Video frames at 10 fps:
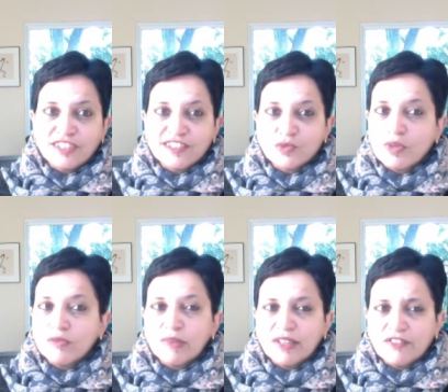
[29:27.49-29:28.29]
This is one of
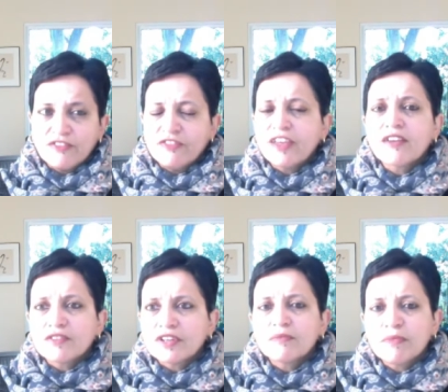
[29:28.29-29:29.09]
my
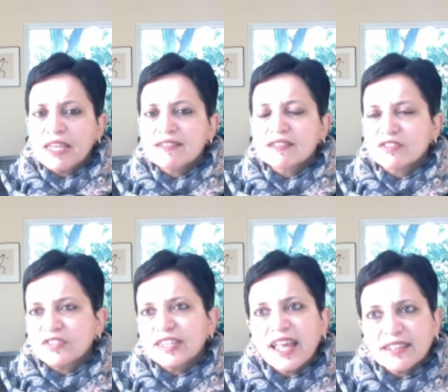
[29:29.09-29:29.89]
favorite pieces of
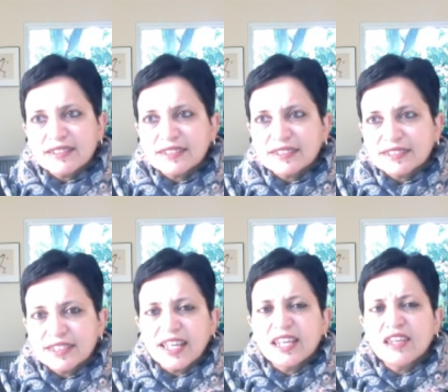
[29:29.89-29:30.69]
analysis that
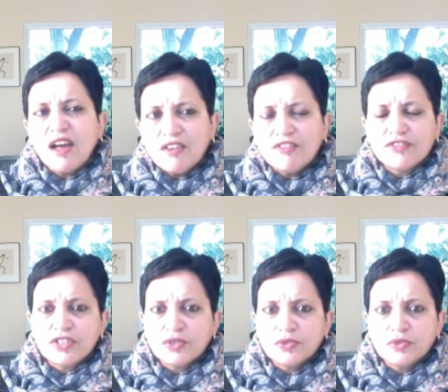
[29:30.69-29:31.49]
I love
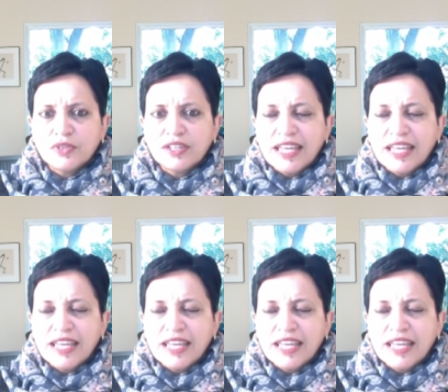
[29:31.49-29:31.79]
to